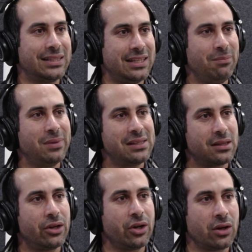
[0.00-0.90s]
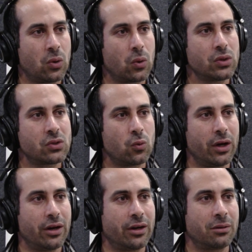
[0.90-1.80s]
a team-based learning course
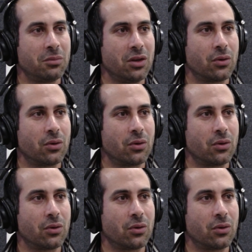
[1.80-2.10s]
where,